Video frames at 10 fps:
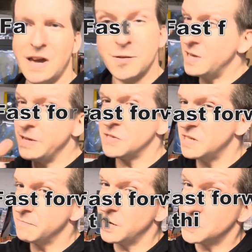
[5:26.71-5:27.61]
And maybe you'll see
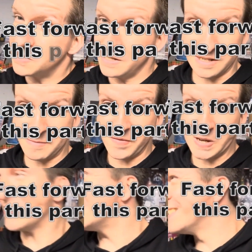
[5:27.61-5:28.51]
some ghosts in some of my
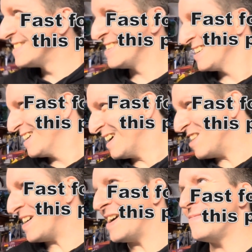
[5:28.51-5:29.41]
videos.
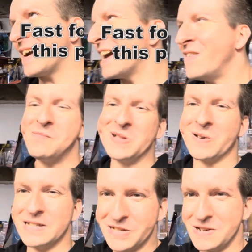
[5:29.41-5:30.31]
I, I, I kind of want to put a
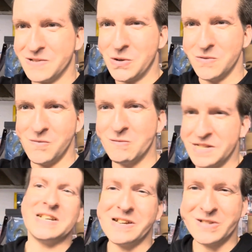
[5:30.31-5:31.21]
door on this though, so you won't
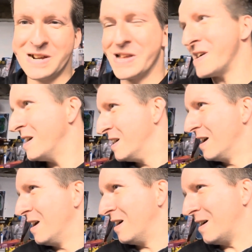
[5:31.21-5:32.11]
see any ghosts out there.
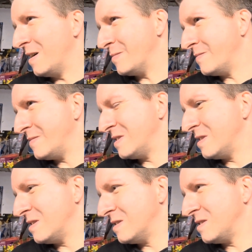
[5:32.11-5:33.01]
Um,
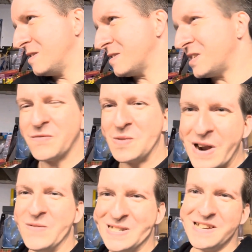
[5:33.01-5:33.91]
it's just for the
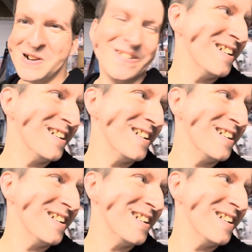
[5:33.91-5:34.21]
privacy, you know?